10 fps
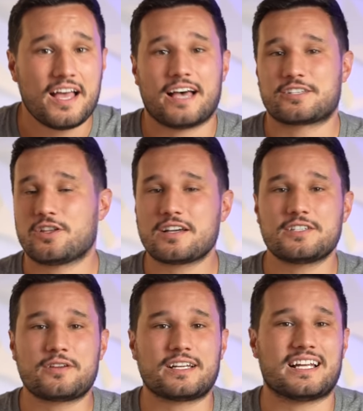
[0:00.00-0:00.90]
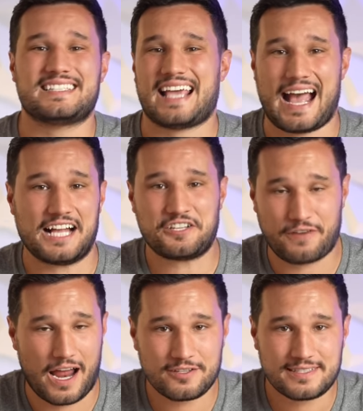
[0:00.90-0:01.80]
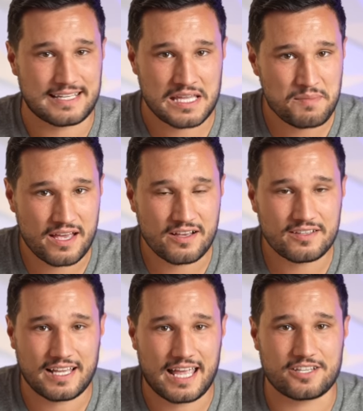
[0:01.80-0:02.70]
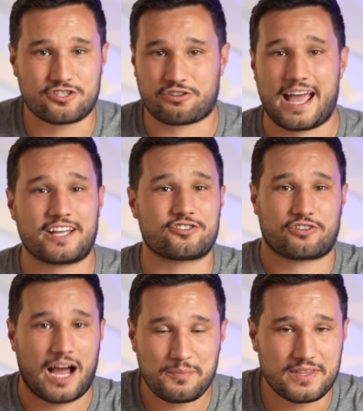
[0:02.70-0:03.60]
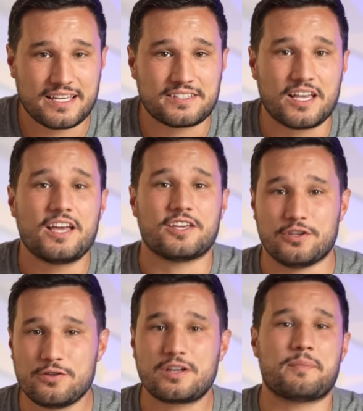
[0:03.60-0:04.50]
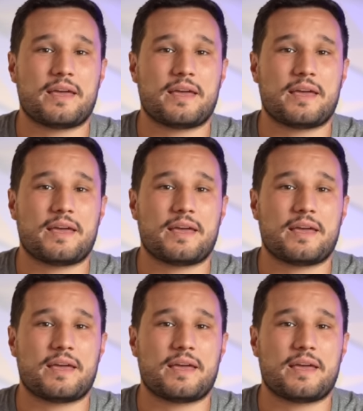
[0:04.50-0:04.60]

As long as you can attach files to emails and drag and drop things, you can